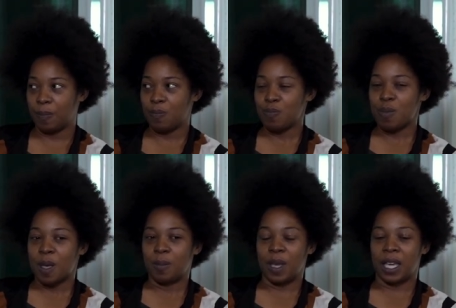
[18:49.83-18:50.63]

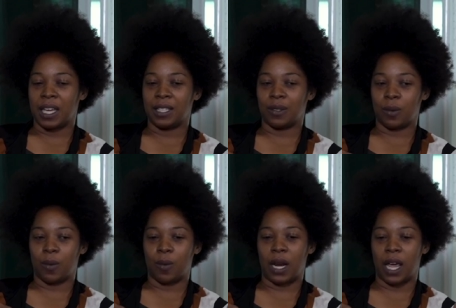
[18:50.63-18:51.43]
Mm. Because
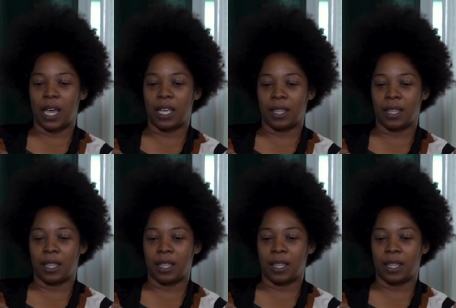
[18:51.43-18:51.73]
when I